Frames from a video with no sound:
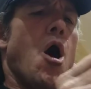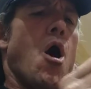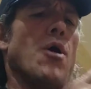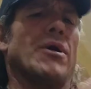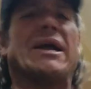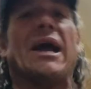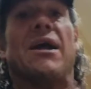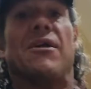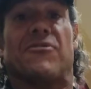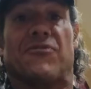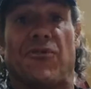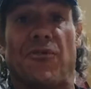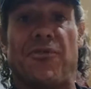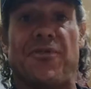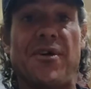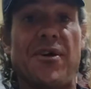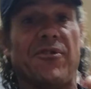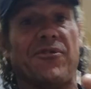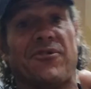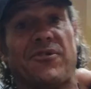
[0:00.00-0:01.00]
Okay, so
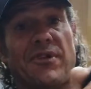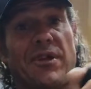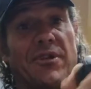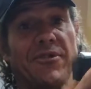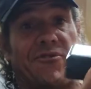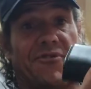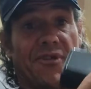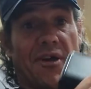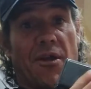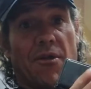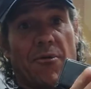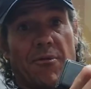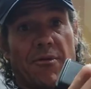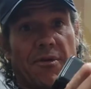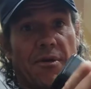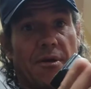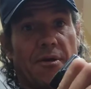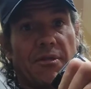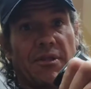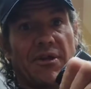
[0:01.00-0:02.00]
this,
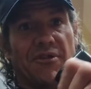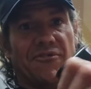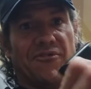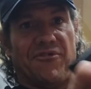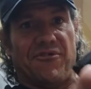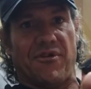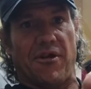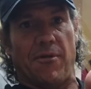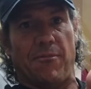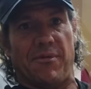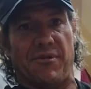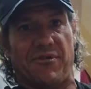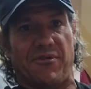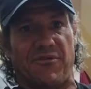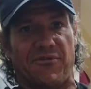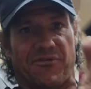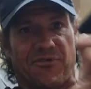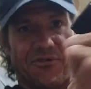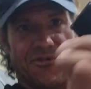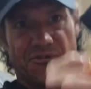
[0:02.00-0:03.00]
ladies and gentlemen,
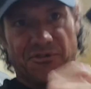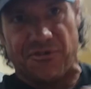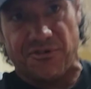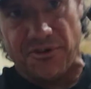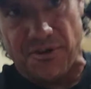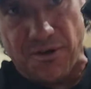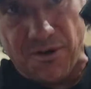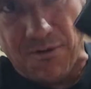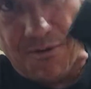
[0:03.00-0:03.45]
this is